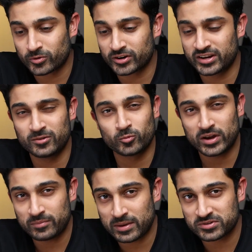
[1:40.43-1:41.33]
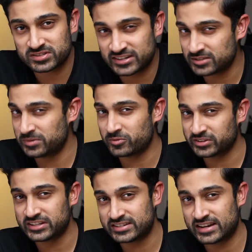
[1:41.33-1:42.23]
don't worry. White papers tend to be
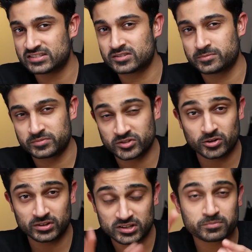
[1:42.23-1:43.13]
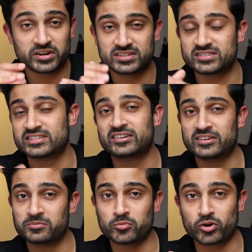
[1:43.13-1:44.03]
really dense, so let's break this
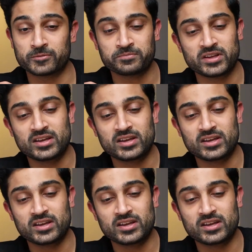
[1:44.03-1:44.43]
down even more.